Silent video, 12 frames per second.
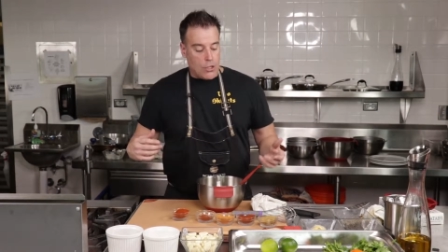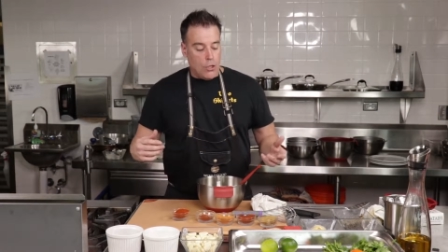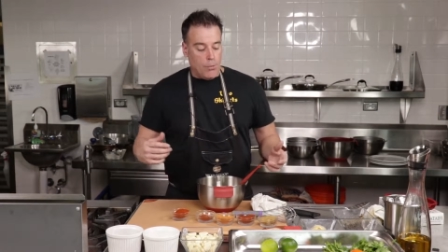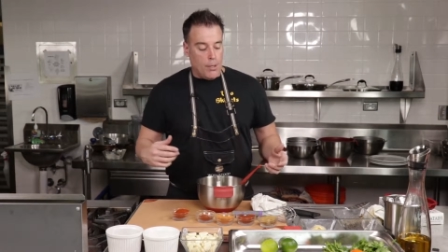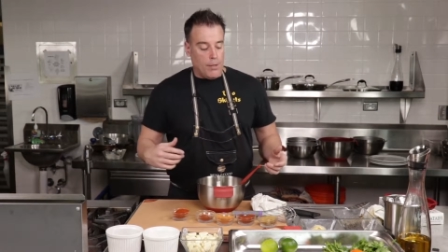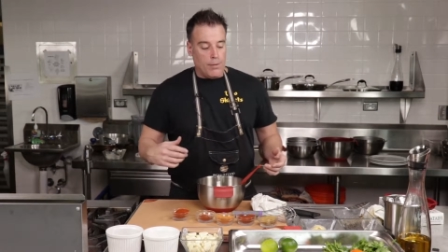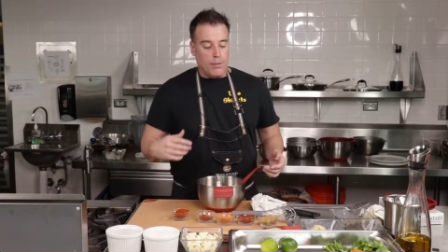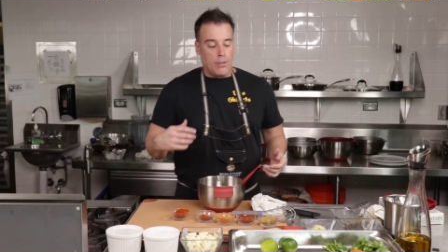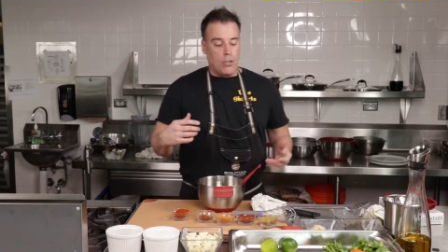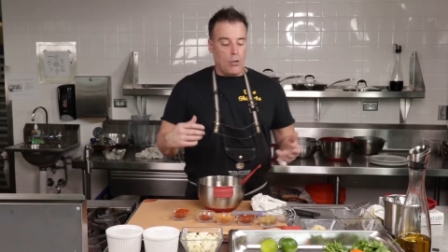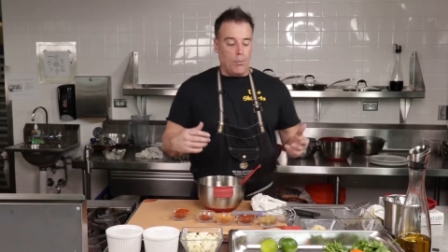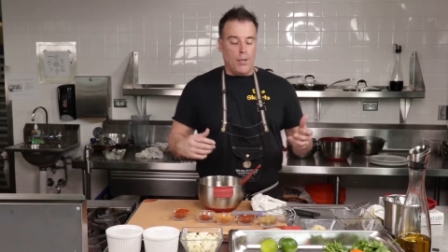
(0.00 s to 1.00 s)
cumin
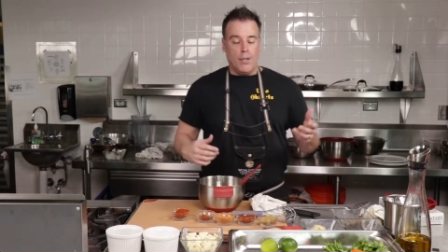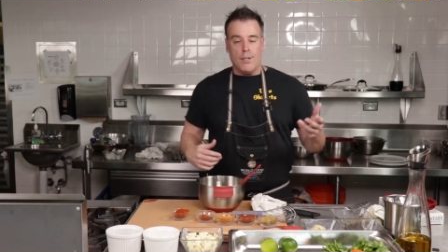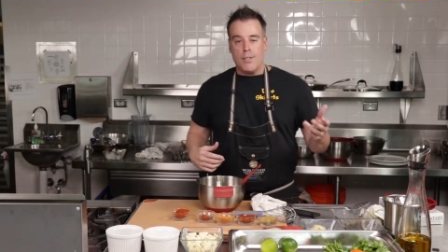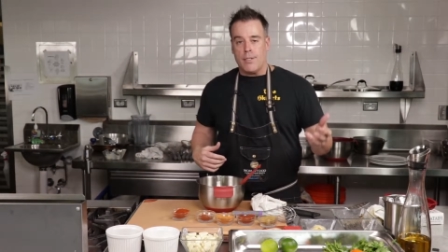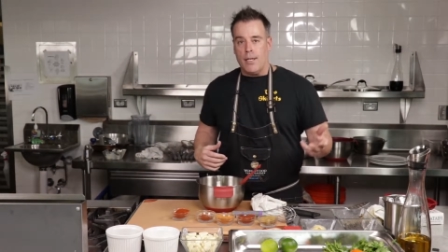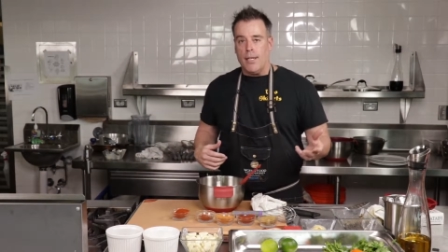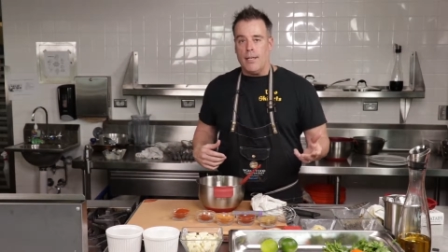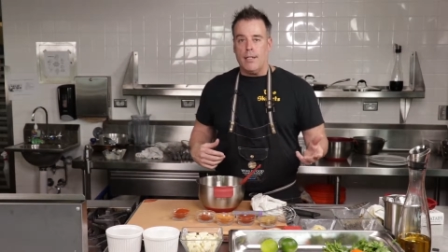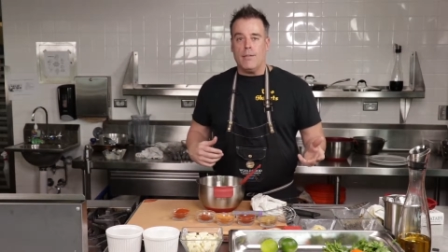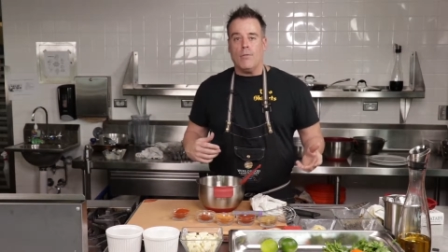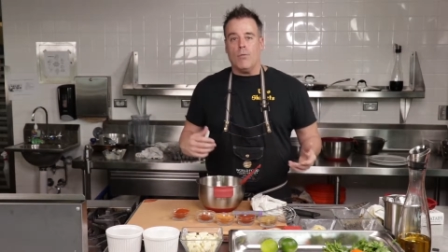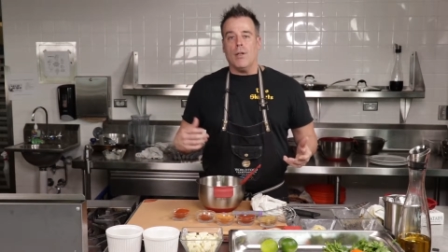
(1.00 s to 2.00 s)
is
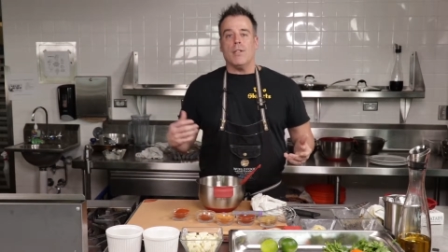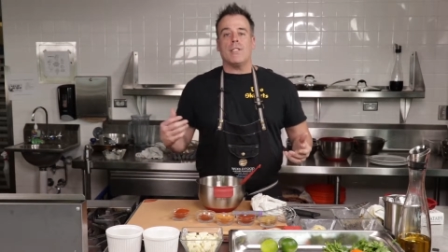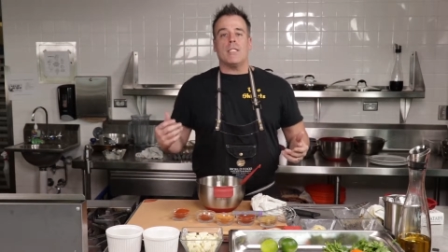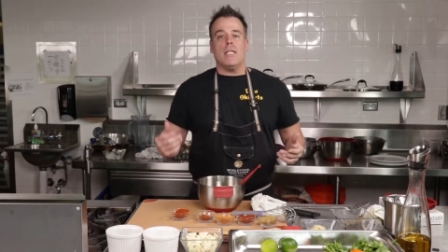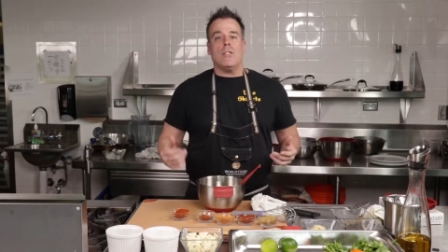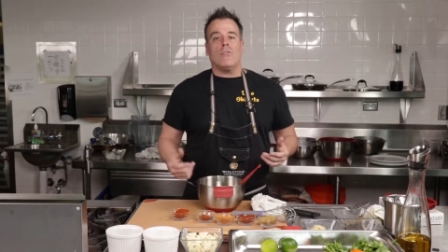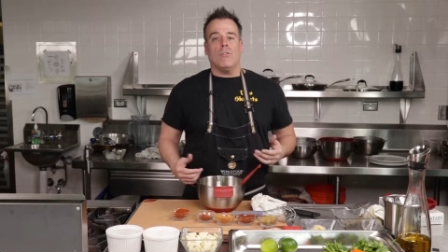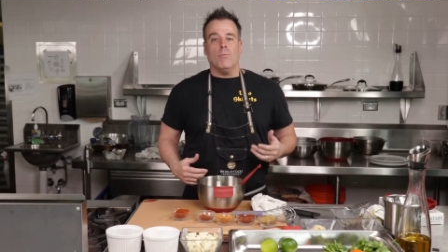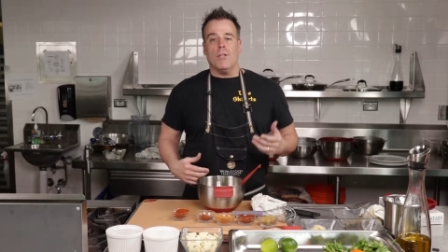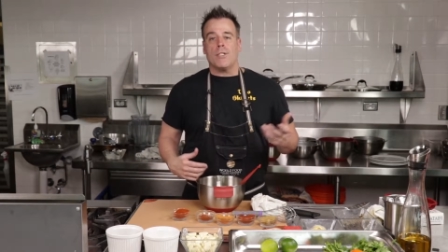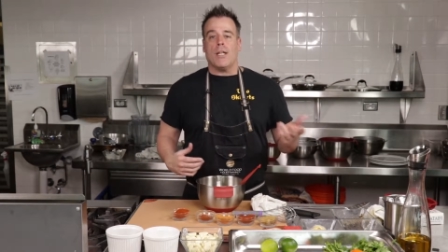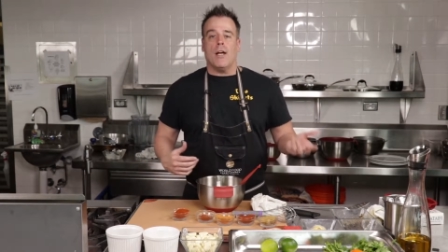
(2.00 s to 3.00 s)
one of the seeds from
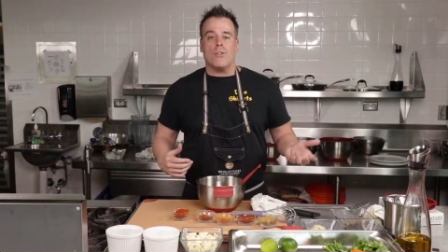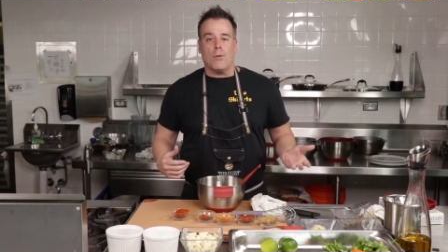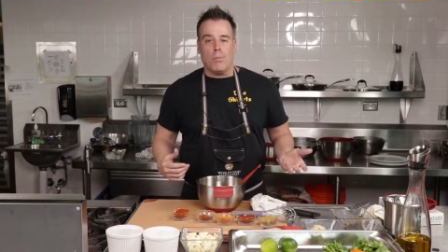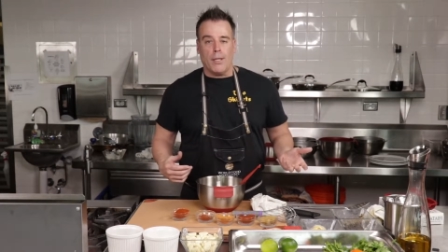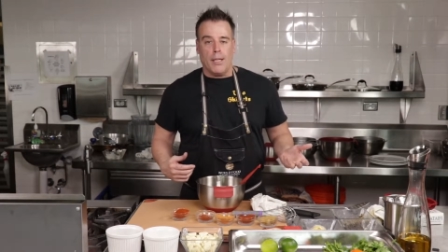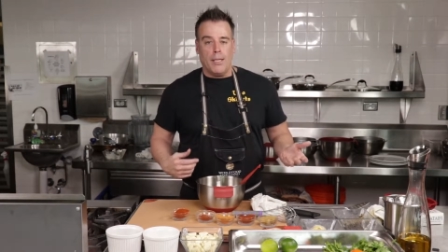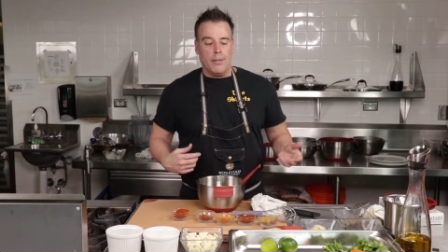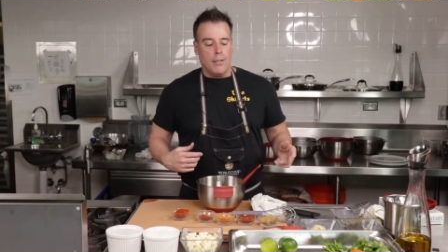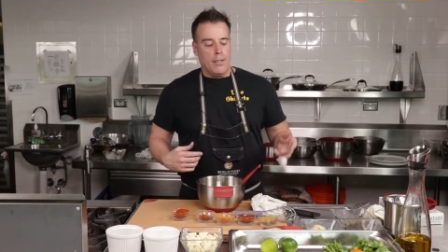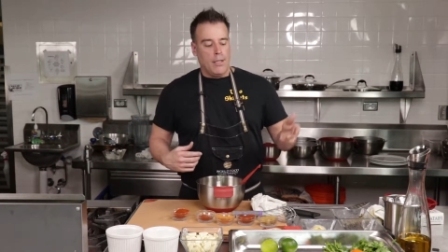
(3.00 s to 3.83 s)
the cilantro plant.